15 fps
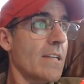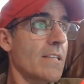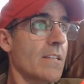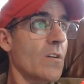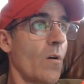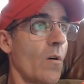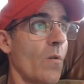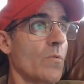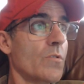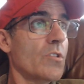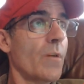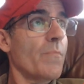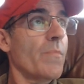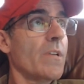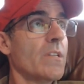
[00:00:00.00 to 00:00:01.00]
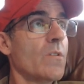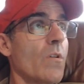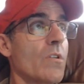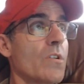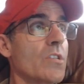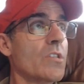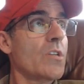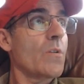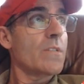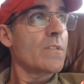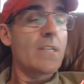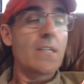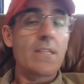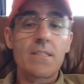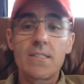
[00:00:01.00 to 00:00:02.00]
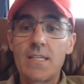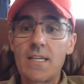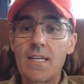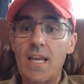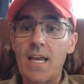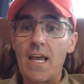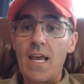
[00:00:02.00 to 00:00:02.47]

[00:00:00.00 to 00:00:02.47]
All right, guys, let's go jump into our students and